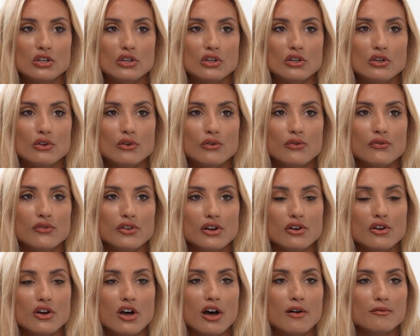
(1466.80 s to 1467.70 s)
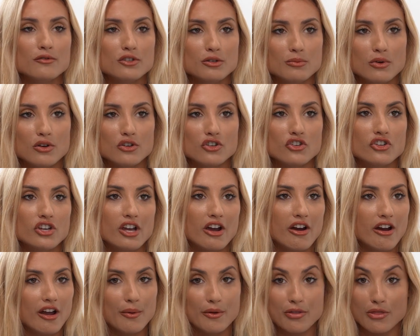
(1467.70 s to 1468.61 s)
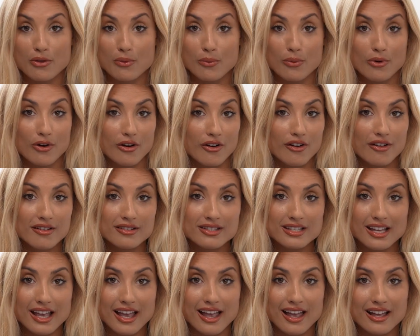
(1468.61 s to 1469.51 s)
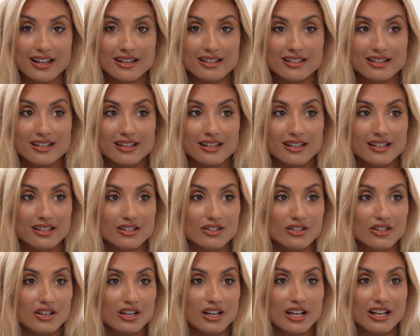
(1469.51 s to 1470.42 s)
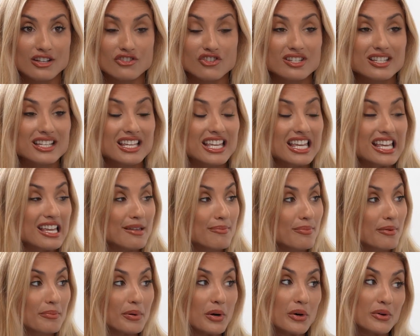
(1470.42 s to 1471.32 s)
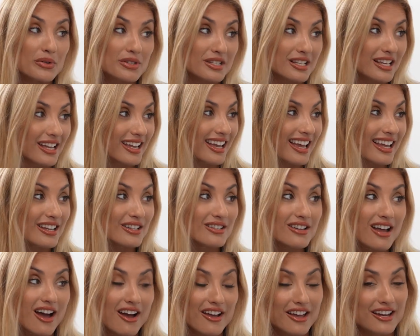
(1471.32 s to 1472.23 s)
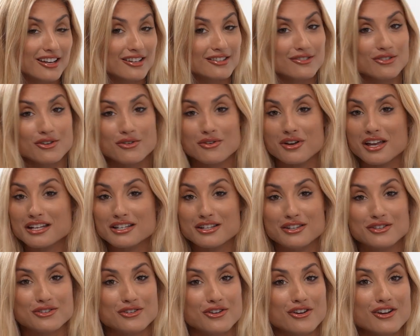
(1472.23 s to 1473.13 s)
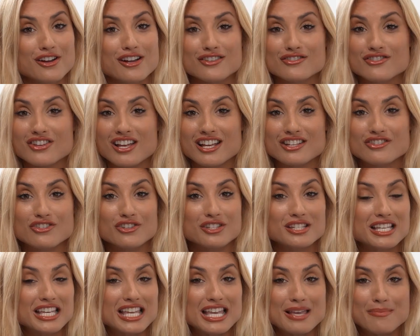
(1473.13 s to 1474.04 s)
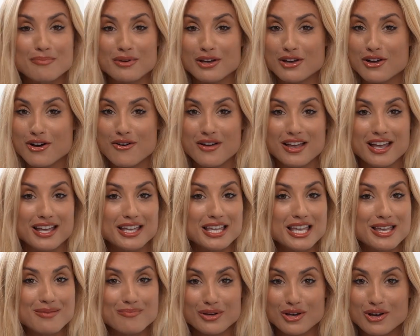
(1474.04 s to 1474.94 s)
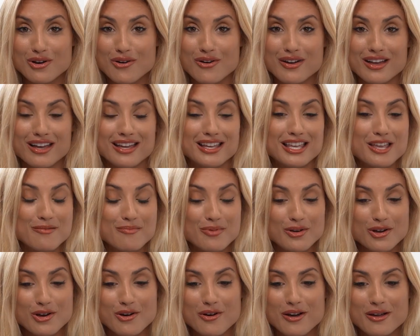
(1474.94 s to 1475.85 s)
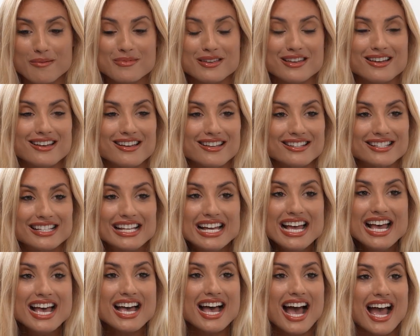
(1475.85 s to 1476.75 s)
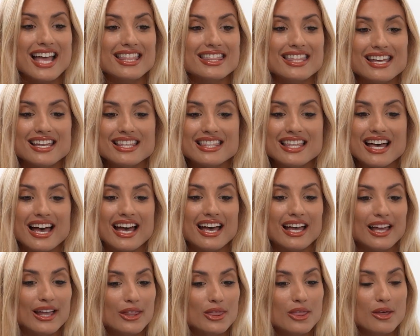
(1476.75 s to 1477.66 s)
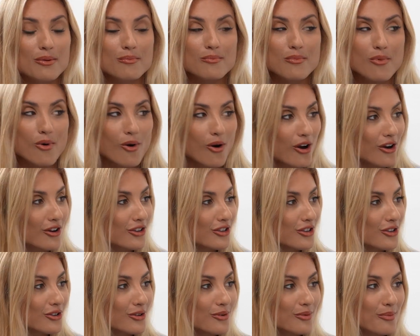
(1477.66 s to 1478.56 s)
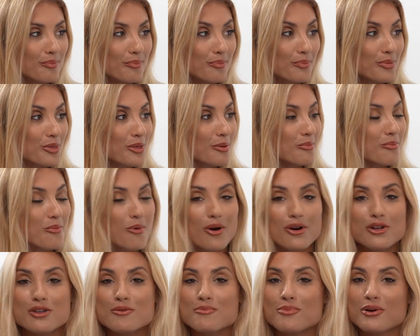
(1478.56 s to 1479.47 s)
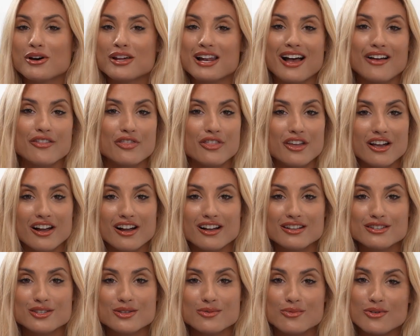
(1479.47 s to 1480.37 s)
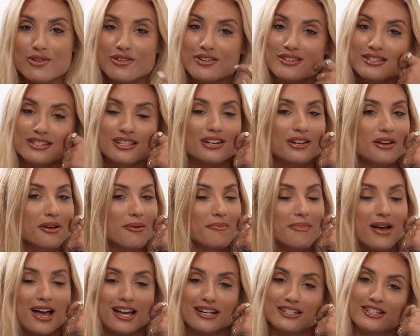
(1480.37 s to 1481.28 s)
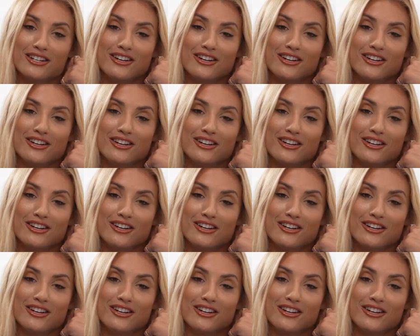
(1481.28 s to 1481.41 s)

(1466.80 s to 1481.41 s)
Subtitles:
you feel comfortable sharing with the world and and just keep posting and don't get discouraged, and just keep it going and keep it going and keep it going, because I think that the more you put out there into the world, it's going to come back to